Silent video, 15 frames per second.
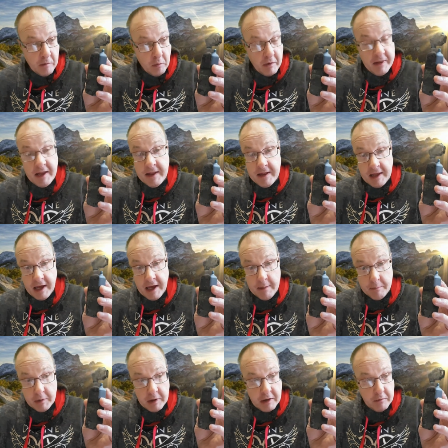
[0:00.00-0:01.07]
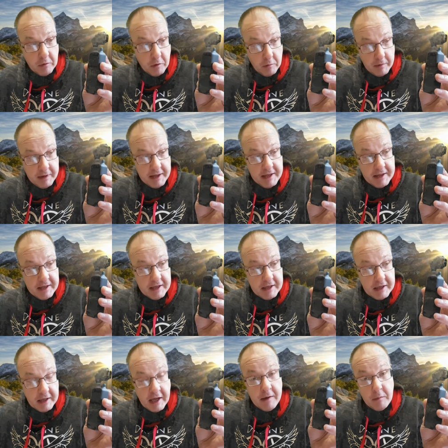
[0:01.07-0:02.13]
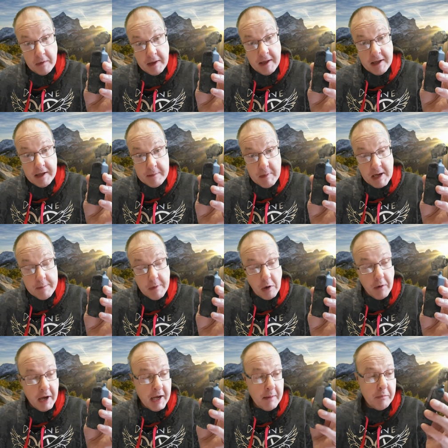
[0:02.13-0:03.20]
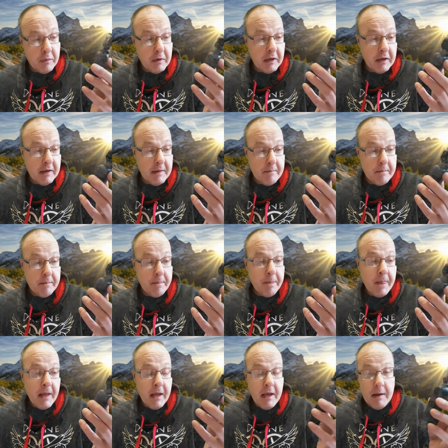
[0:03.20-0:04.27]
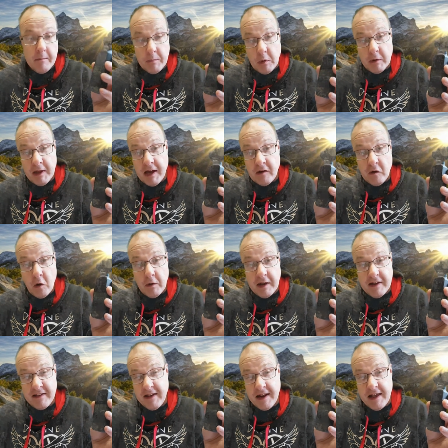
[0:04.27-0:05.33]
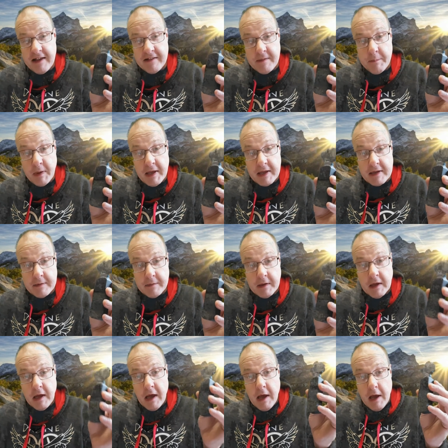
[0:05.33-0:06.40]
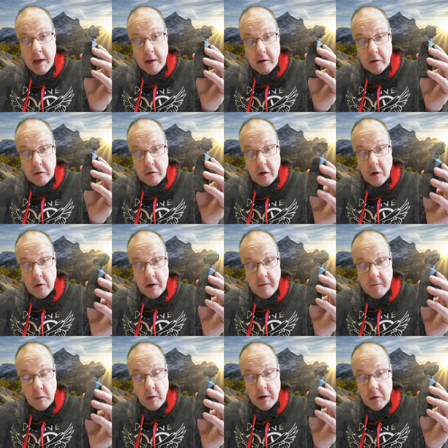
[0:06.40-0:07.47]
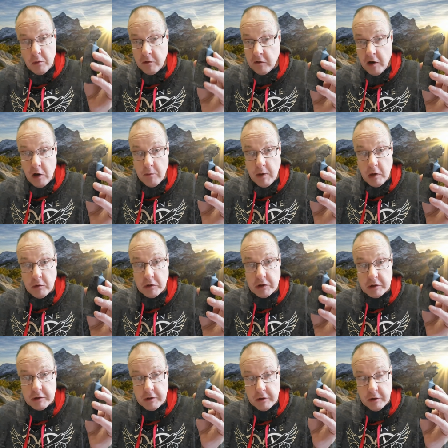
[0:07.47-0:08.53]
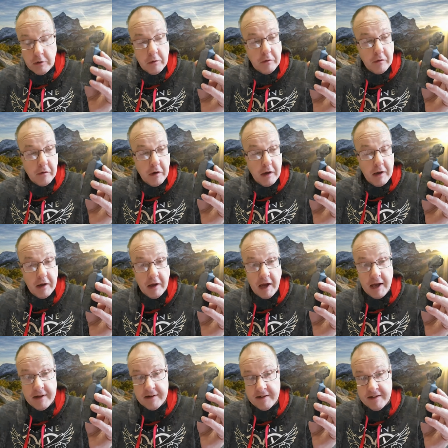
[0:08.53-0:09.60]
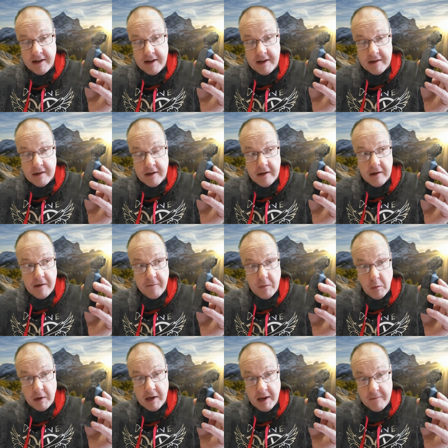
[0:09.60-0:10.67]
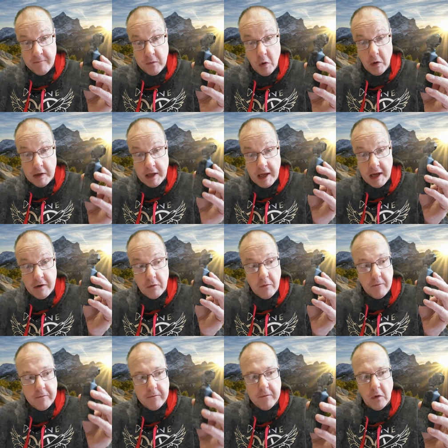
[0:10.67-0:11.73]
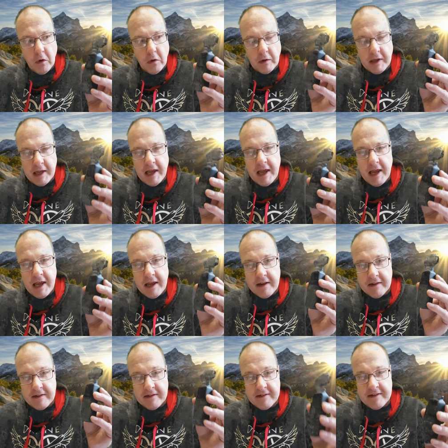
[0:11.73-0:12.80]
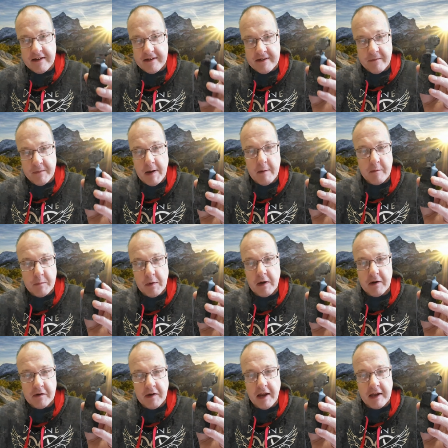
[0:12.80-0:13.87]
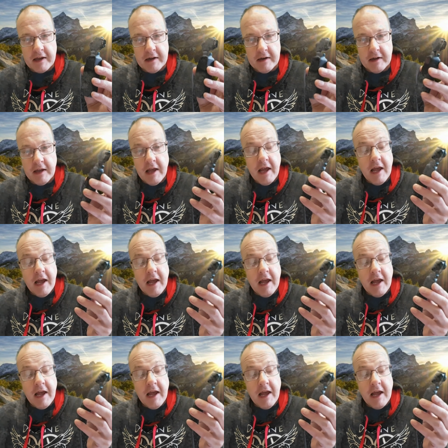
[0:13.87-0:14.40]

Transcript: within the app, within the BMO app, but that's only at 1080p. So if you want to do slow motion, use either 1080, if you want it in 4K, do 4K 60 frames per second,